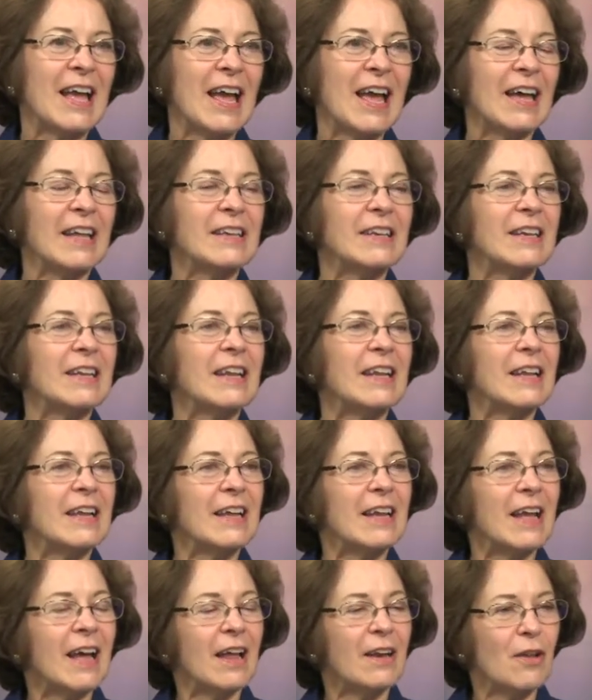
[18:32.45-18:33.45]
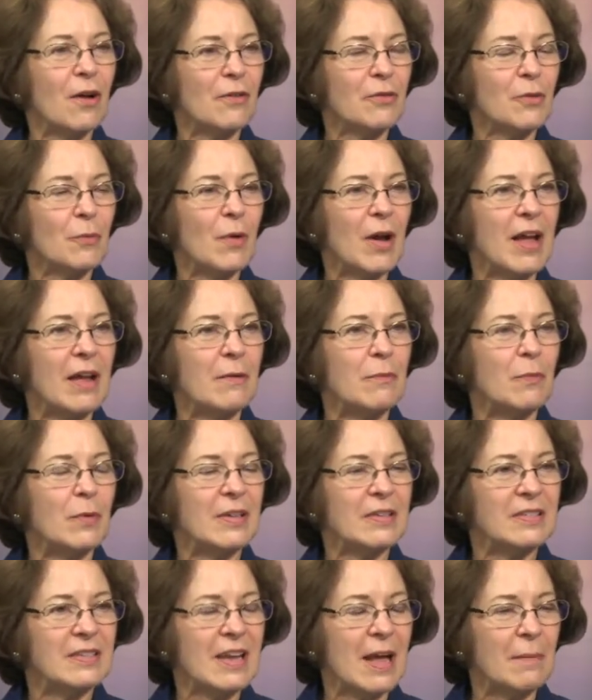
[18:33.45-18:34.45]
And along the way,
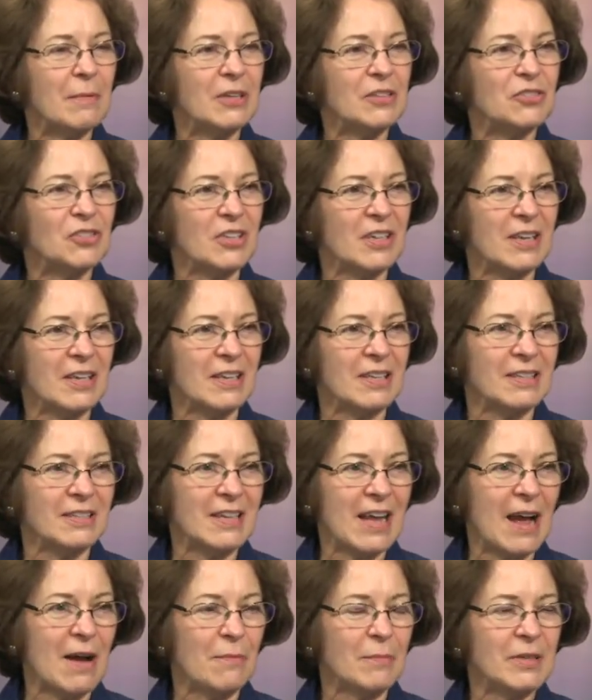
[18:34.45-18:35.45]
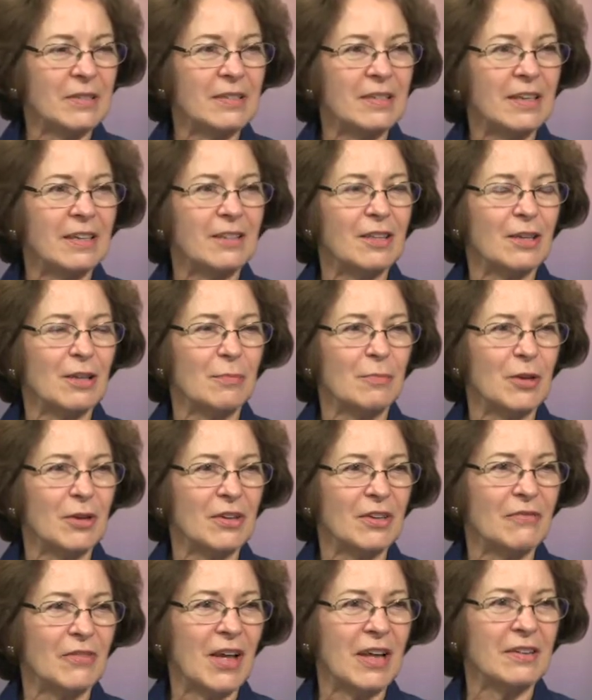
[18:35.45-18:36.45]
we established an endowment at the
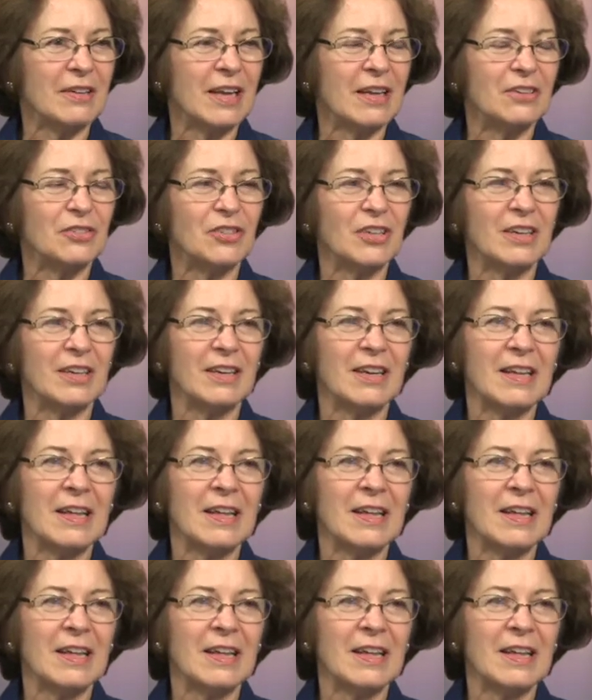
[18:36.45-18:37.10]
Community Foundation